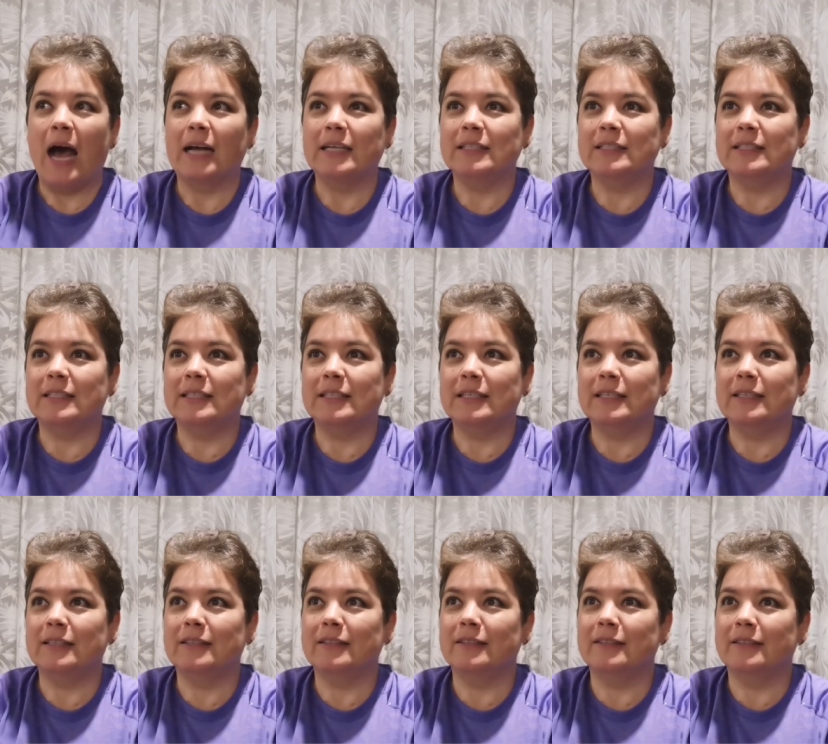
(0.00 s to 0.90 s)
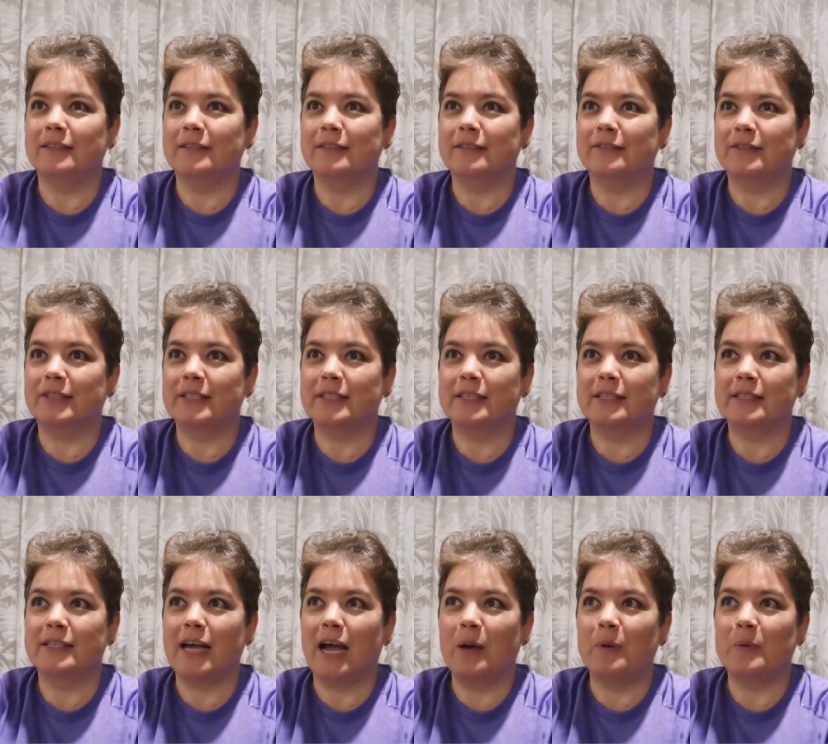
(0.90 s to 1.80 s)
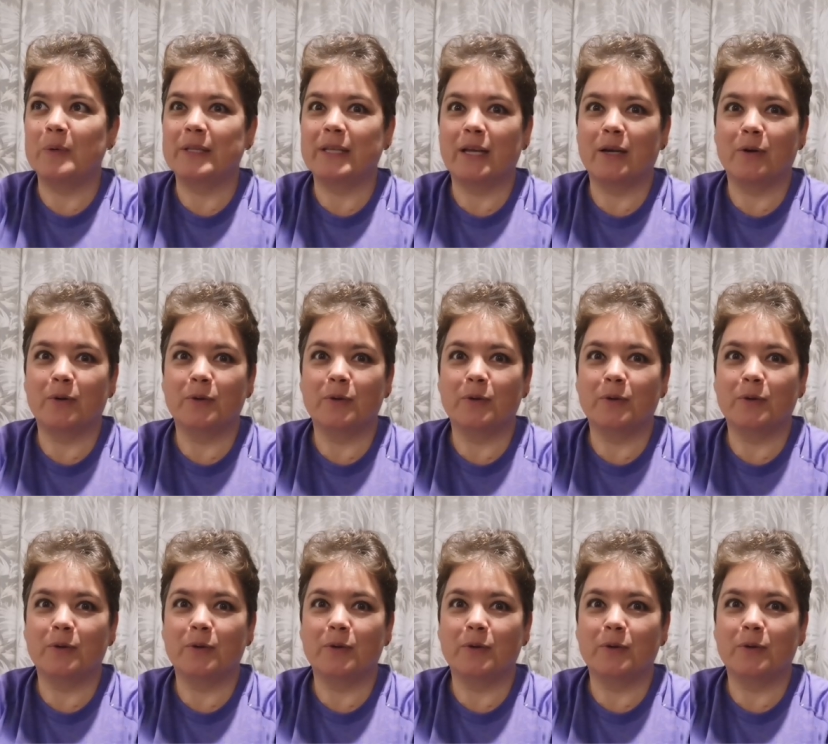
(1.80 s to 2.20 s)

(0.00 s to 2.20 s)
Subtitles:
until recent time when I